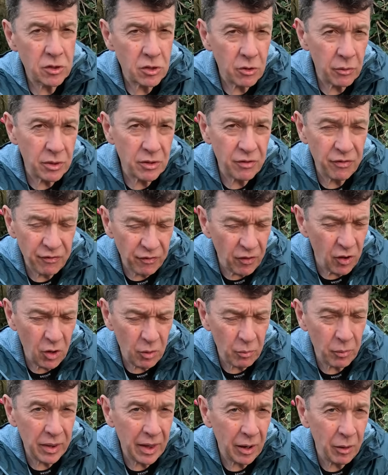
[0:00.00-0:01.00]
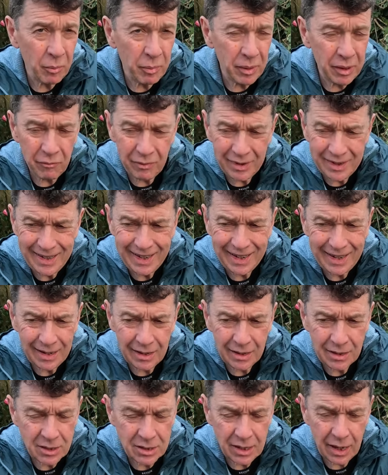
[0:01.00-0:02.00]
So it's firm without being
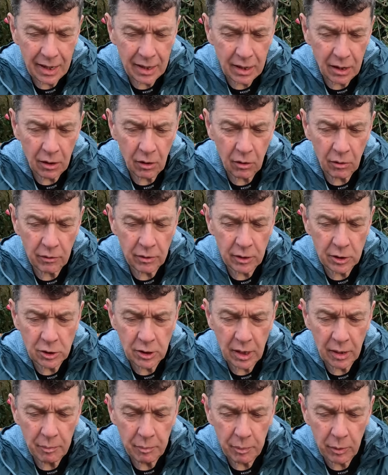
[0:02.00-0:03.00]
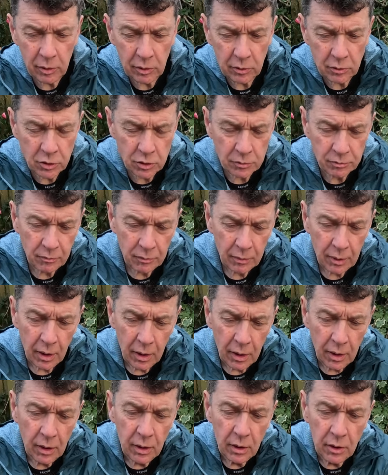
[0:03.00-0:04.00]
ridiculous like a lot of the JETBOILs.
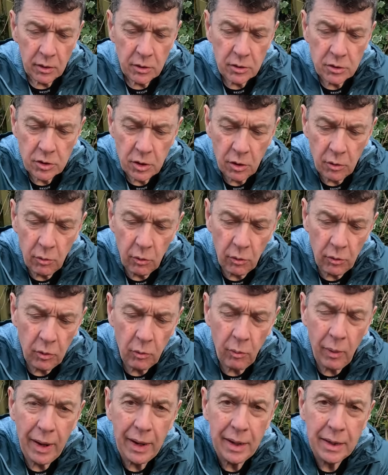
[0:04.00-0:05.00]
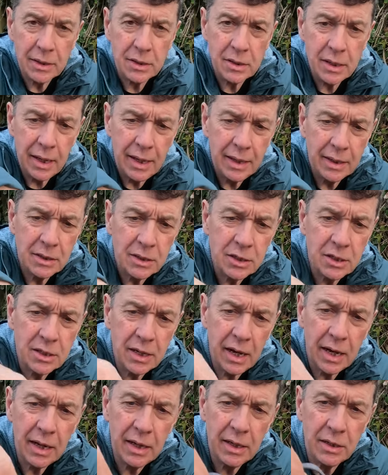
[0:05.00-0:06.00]
So otherwise
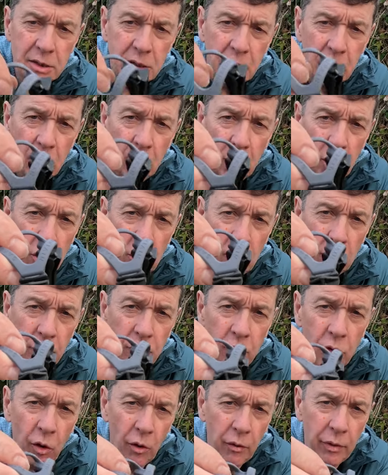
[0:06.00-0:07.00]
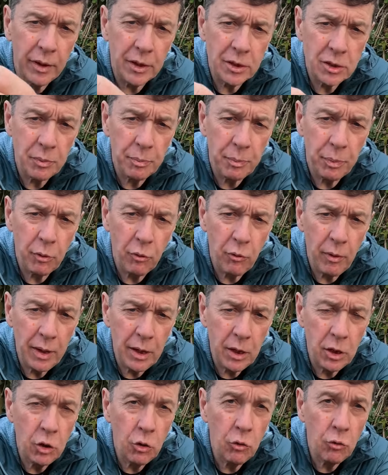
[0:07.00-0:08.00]
inside you've got this
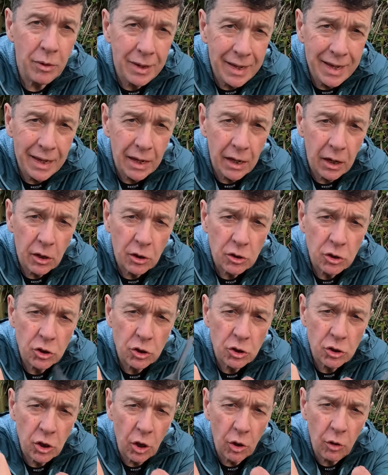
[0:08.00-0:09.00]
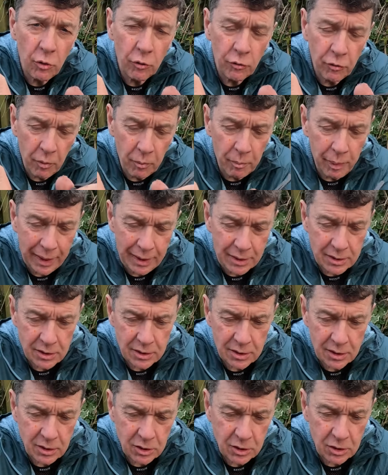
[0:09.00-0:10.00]
pretty unique stove base
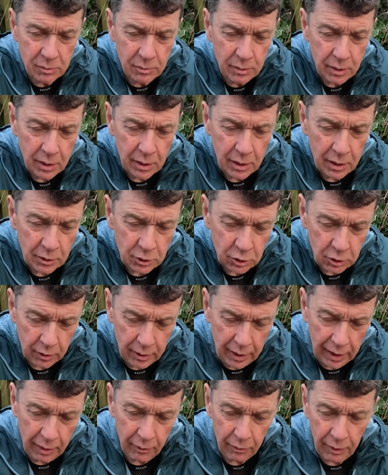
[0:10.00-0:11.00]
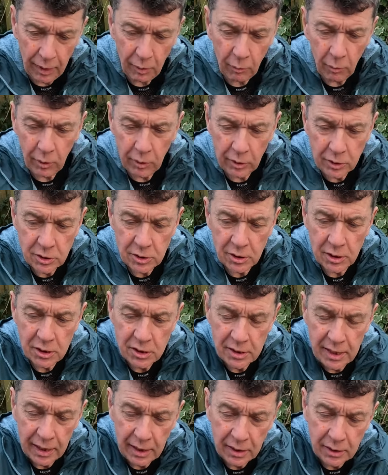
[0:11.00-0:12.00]
system. I'll show you how that works in a
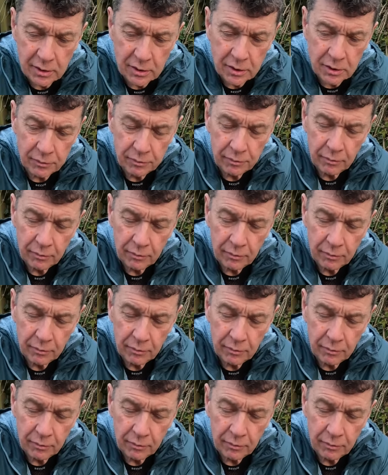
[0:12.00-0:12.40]
second.